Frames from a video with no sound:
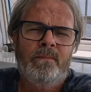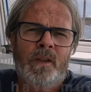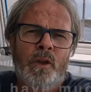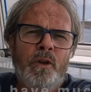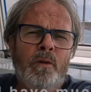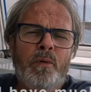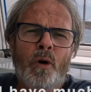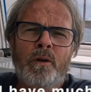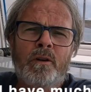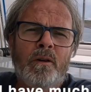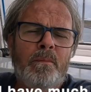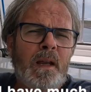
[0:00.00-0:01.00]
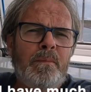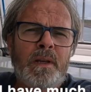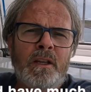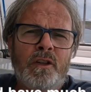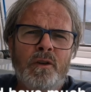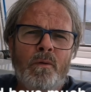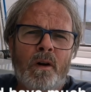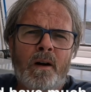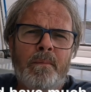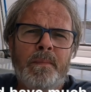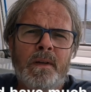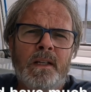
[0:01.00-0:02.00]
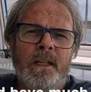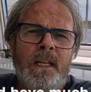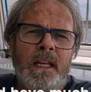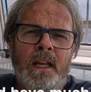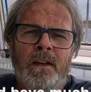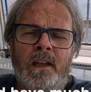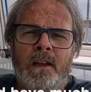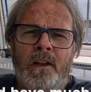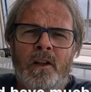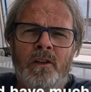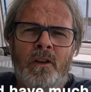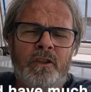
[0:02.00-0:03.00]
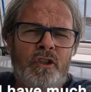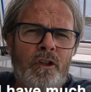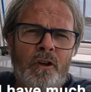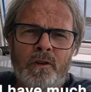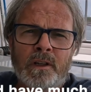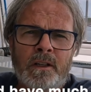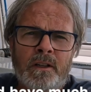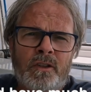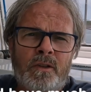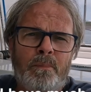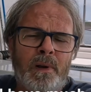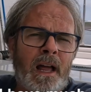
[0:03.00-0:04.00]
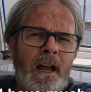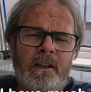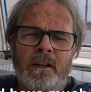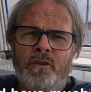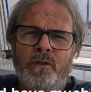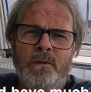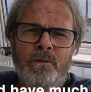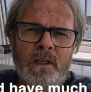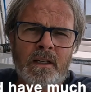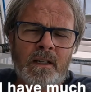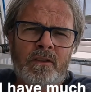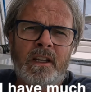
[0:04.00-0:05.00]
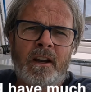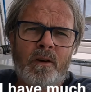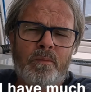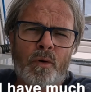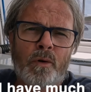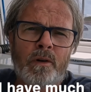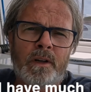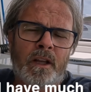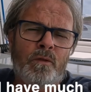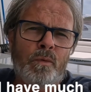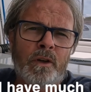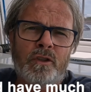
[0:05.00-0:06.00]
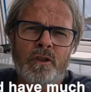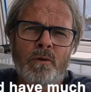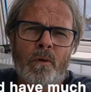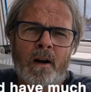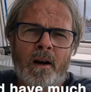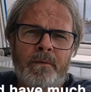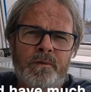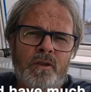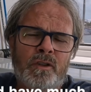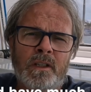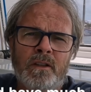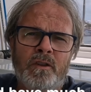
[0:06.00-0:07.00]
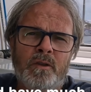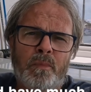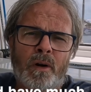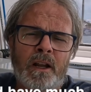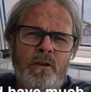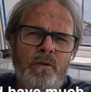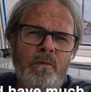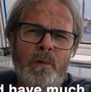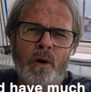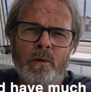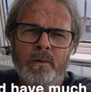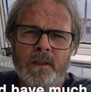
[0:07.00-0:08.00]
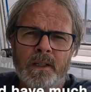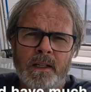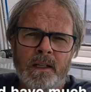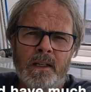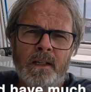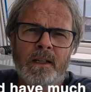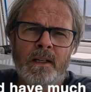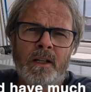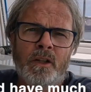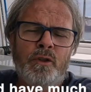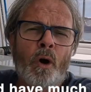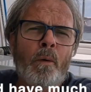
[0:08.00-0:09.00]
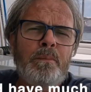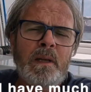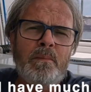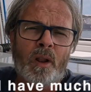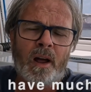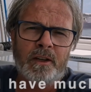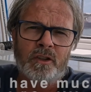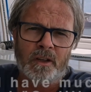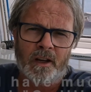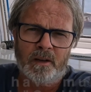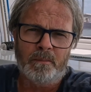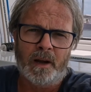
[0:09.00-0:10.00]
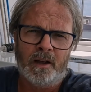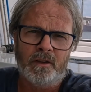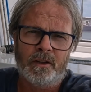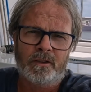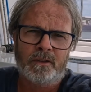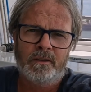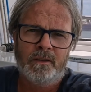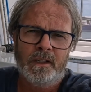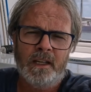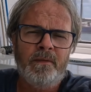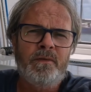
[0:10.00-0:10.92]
Your broker may pick you up in a luxurious black SUV at the airport and whisk you off to see this brand new boat. Don't be blindsided by this. If